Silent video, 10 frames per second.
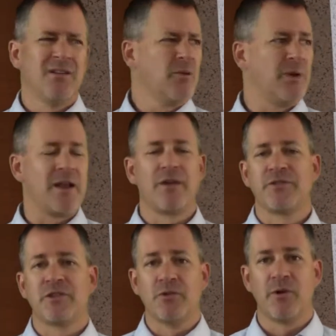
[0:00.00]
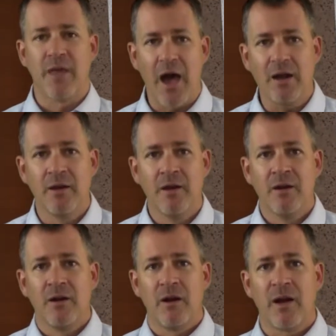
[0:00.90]
Nobody else is doing that,
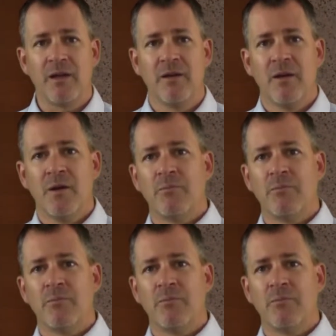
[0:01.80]
all right?